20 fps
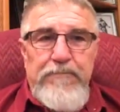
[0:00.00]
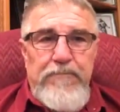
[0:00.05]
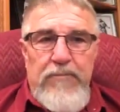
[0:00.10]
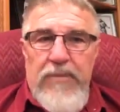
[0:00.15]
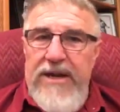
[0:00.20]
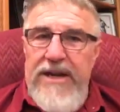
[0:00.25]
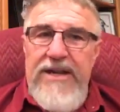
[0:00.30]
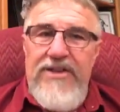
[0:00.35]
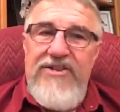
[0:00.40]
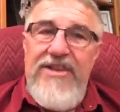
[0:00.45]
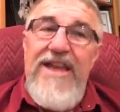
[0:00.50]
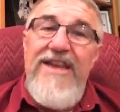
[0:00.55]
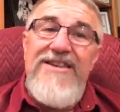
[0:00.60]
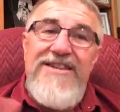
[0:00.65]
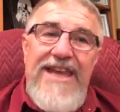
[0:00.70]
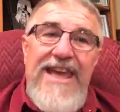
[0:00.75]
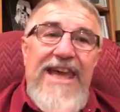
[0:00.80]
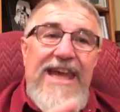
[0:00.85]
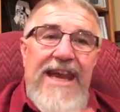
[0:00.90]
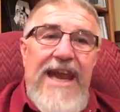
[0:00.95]
But he
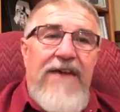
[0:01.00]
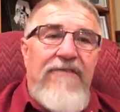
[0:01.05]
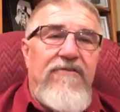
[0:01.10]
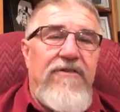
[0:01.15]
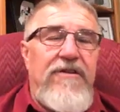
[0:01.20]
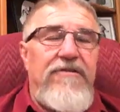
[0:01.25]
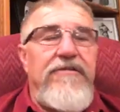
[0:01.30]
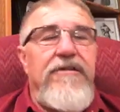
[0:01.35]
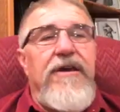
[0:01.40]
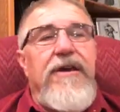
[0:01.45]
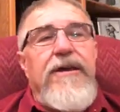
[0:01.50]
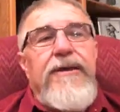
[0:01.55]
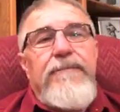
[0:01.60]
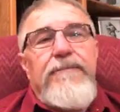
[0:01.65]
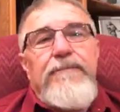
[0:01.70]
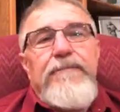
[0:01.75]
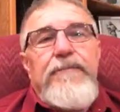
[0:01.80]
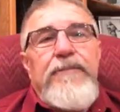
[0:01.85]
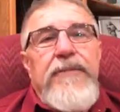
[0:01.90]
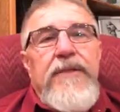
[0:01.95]
says, in everything.
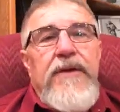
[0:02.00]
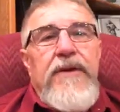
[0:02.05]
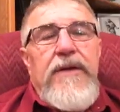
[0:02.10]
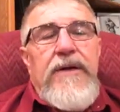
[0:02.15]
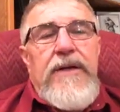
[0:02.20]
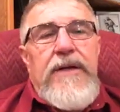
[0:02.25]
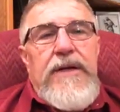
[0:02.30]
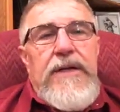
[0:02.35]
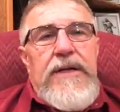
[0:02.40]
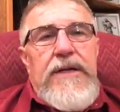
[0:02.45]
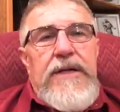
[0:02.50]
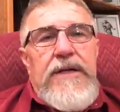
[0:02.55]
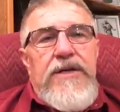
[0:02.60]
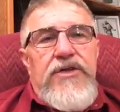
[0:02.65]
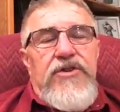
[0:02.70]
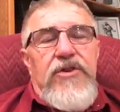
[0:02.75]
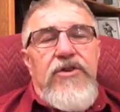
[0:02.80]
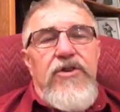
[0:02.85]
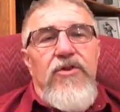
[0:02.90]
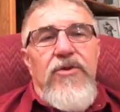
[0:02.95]

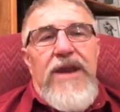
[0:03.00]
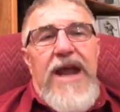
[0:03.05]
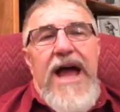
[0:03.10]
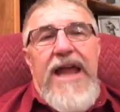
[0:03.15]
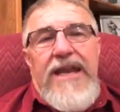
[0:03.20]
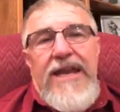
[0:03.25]
So you and I